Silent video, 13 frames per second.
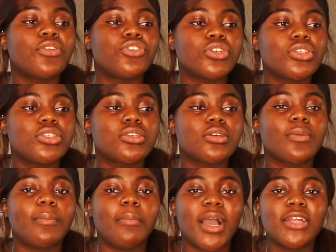Just
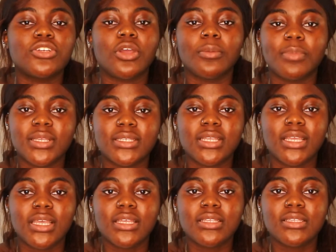mind your own
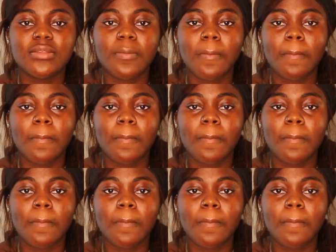business.